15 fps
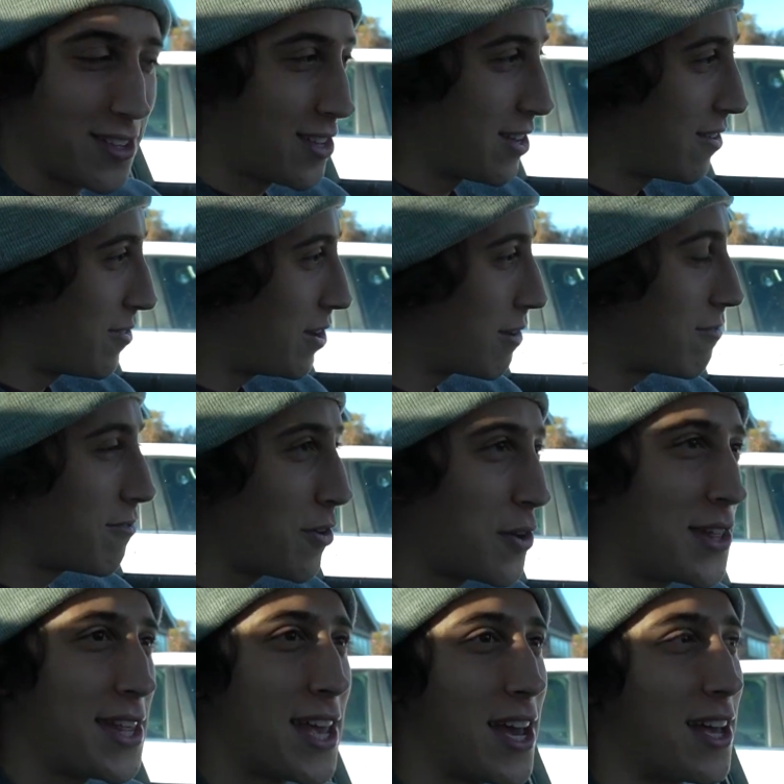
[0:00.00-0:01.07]
If you haven't
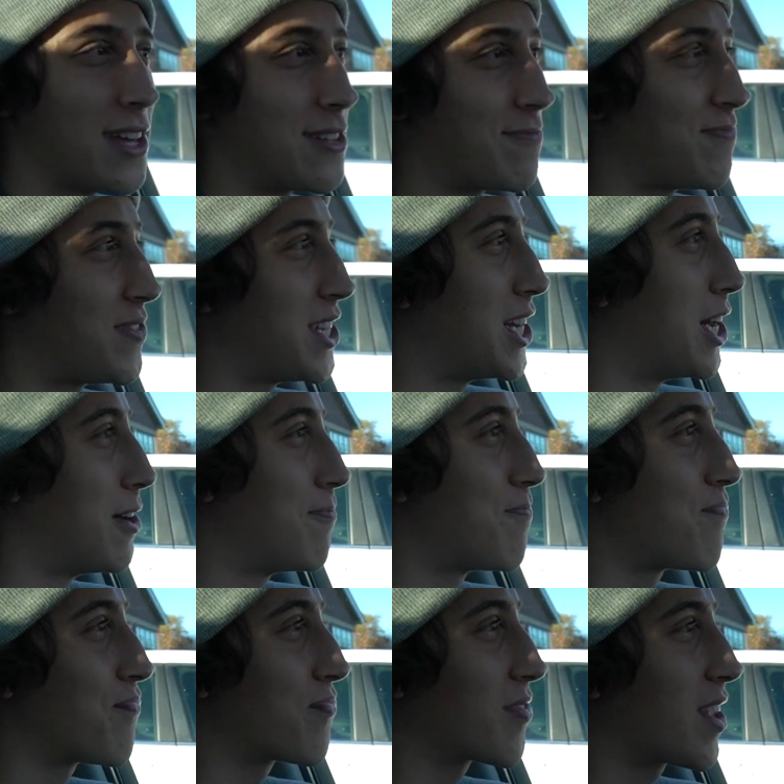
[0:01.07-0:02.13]
voted yet,
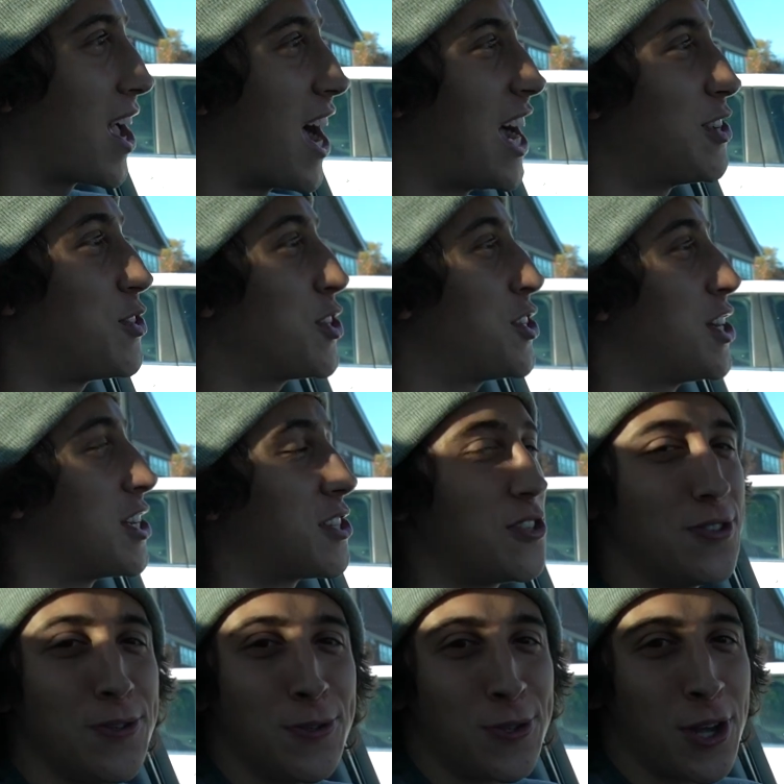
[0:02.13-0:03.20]
I
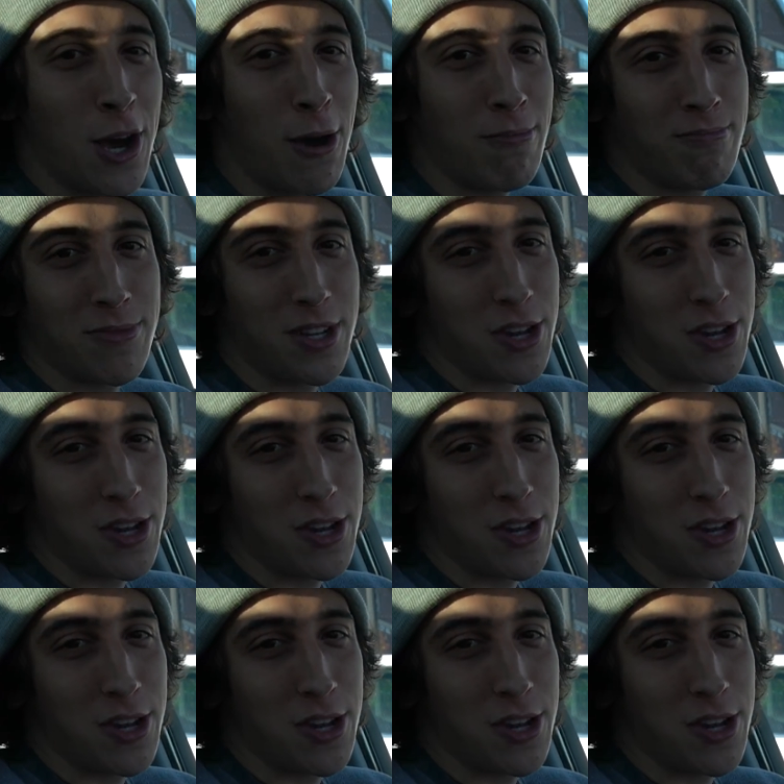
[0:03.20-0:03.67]
suggest you do so.